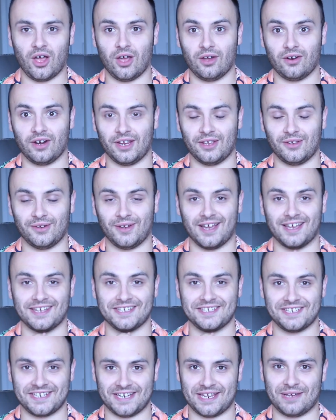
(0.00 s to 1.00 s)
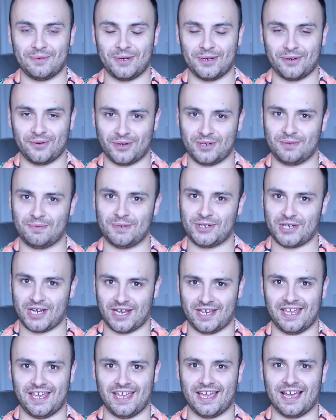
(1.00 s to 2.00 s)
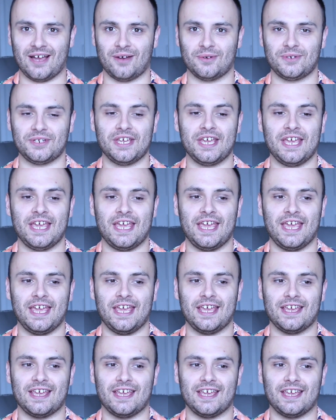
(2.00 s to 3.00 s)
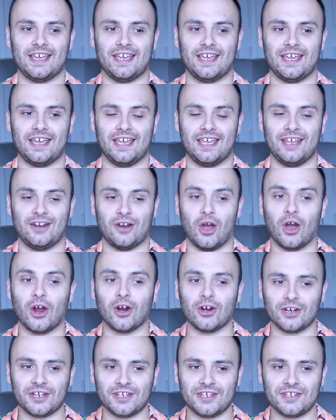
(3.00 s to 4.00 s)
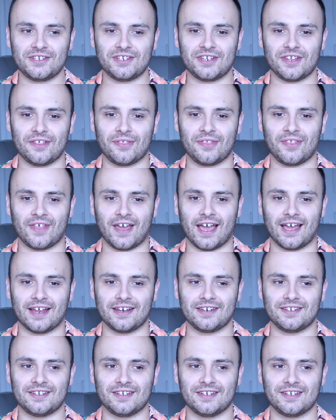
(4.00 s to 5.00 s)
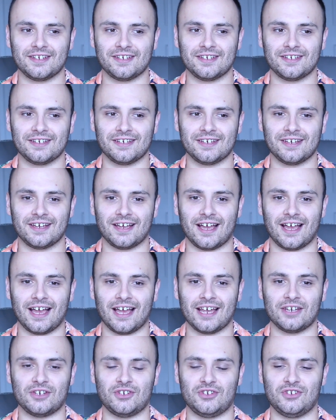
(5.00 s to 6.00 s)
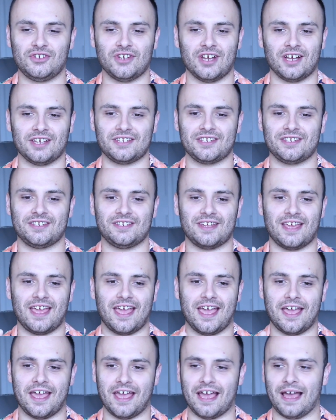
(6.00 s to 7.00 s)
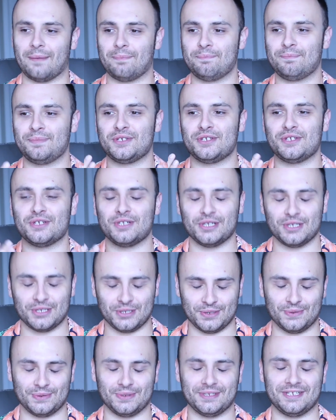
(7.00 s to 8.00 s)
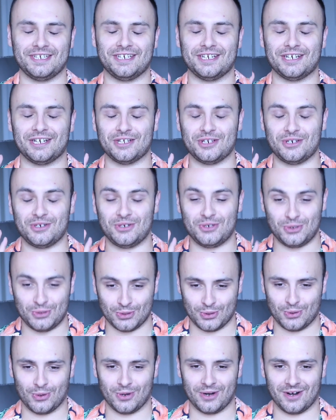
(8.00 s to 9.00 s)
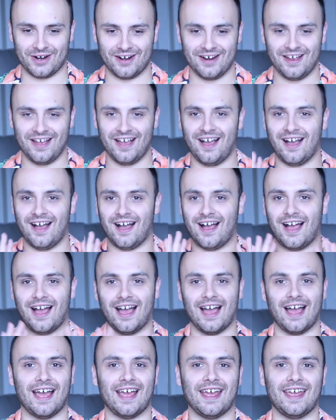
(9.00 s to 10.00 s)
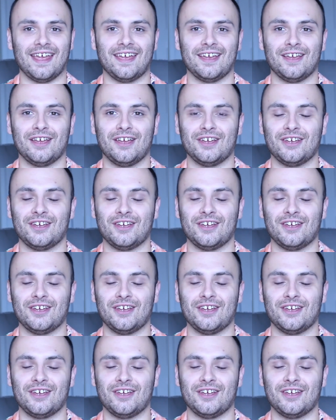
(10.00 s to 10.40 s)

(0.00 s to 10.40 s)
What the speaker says: Alright, you guys, today we are going to be checking out an artist that I just absolutely adore. I